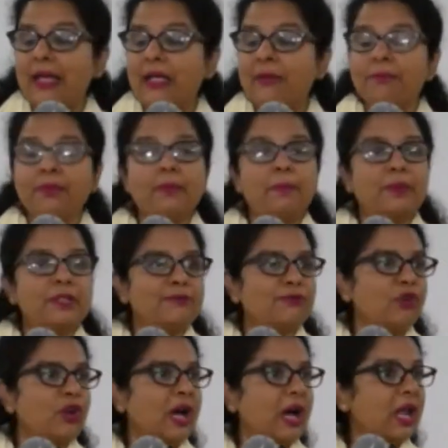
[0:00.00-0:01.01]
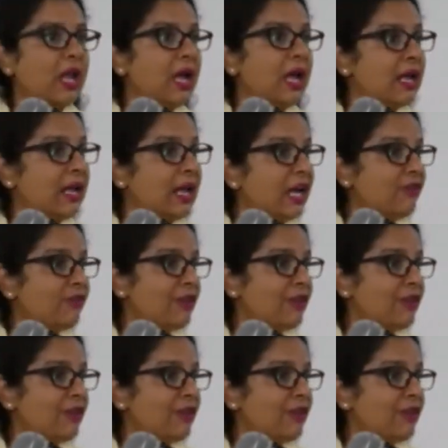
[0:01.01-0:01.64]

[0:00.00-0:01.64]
and purpose for our life.